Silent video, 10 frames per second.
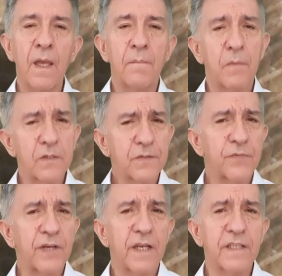Most
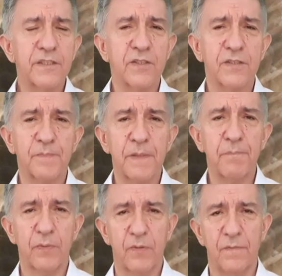religious
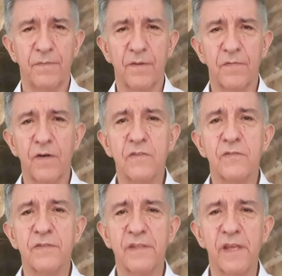people
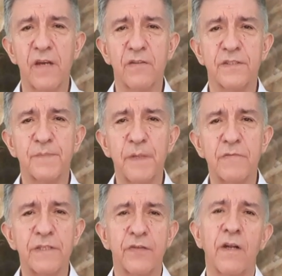focus their
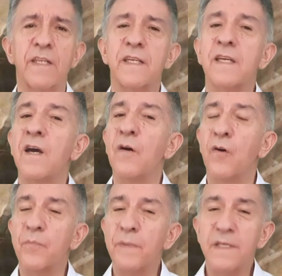spirituality
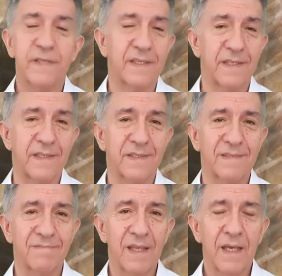on
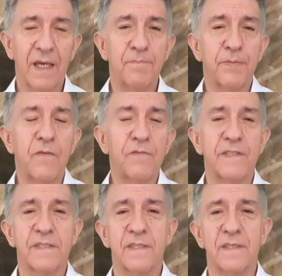messages and
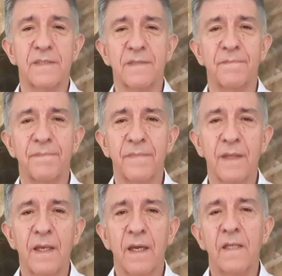prophecies
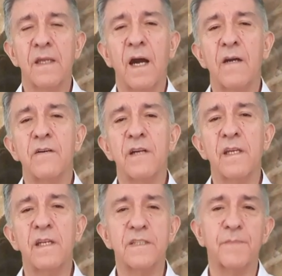and are
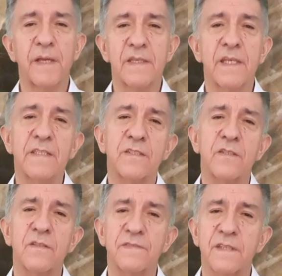in
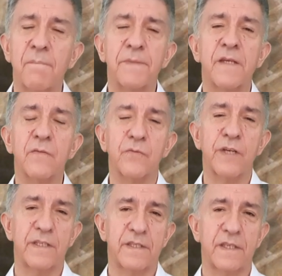expectation of something great.